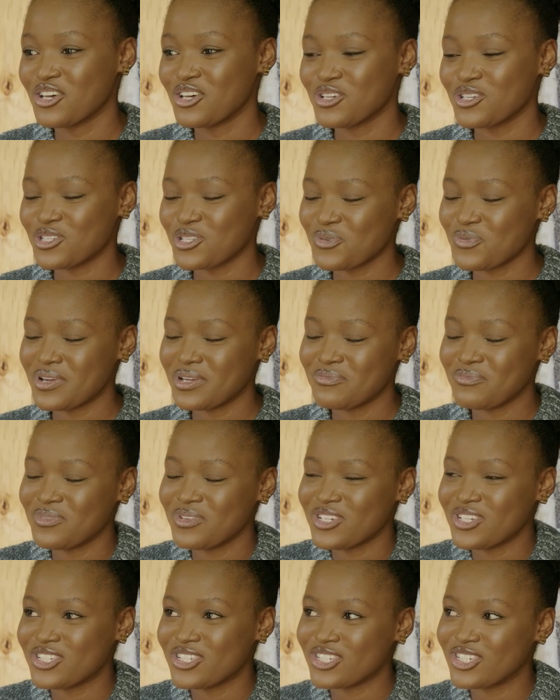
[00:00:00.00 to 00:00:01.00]
So what
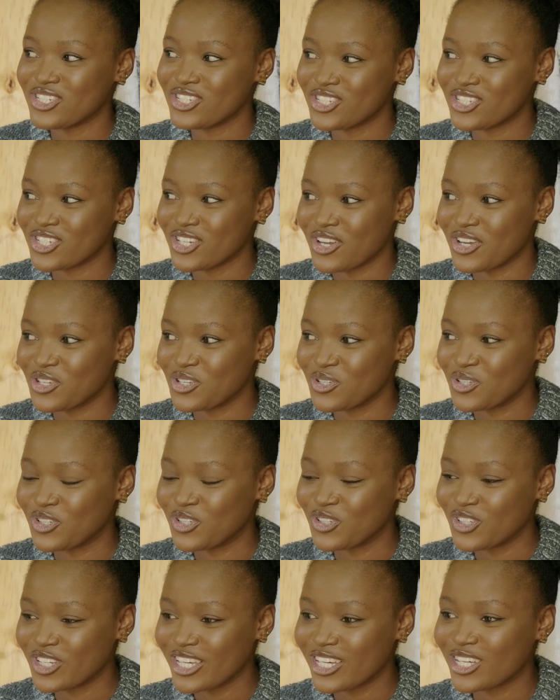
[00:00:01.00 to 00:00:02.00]
message are you
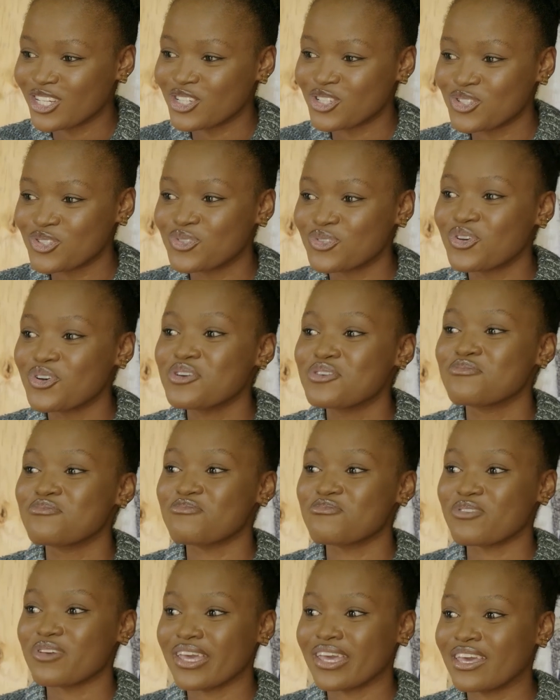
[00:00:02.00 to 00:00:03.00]
looking to
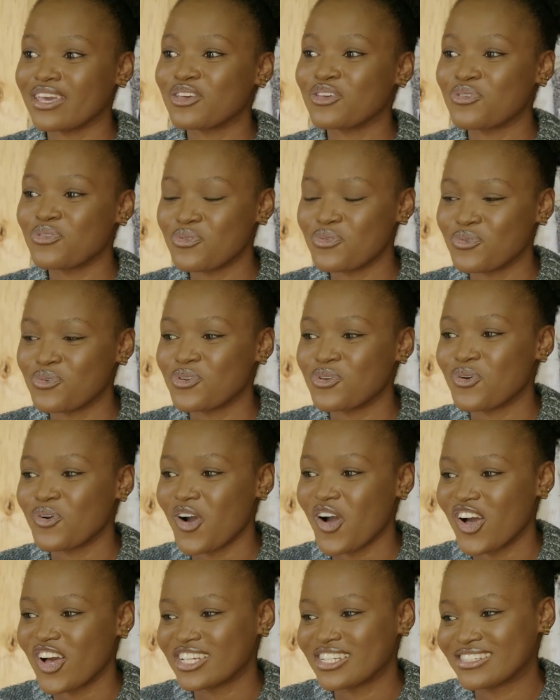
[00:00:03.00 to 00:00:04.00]
convey through your
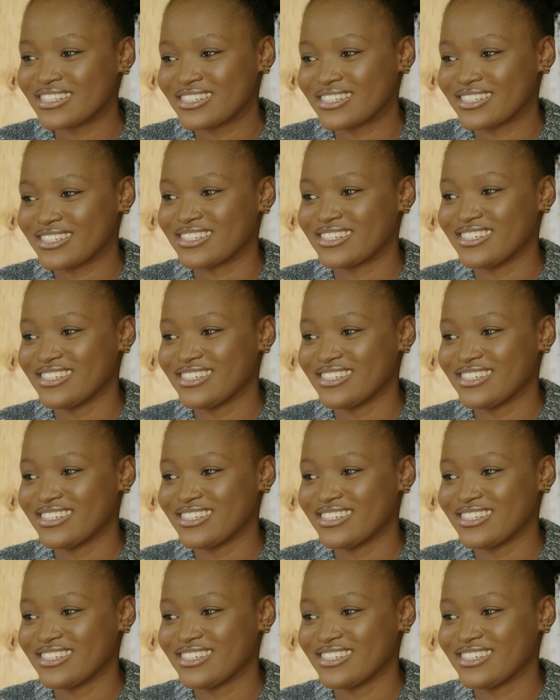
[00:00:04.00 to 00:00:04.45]
art?